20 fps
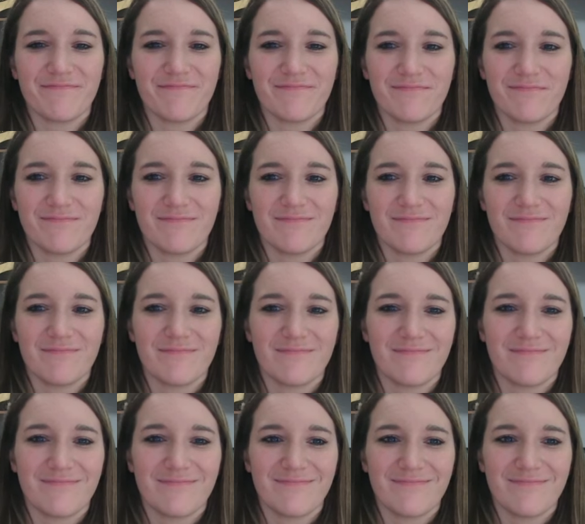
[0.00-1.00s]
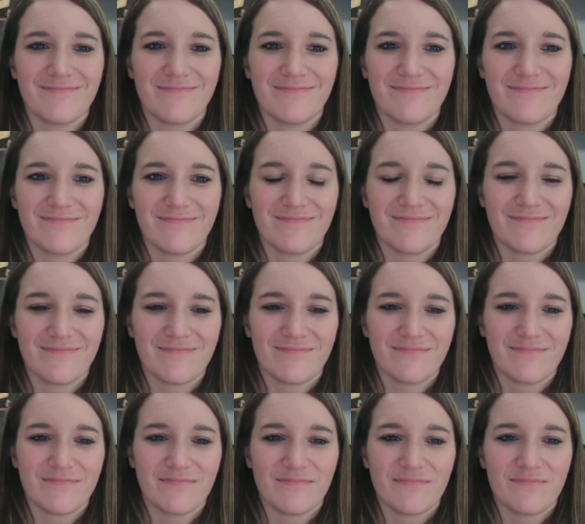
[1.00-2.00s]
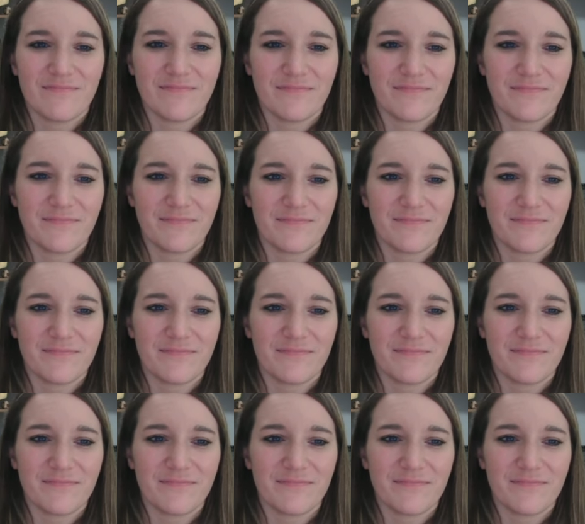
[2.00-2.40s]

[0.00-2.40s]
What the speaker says: [no speech]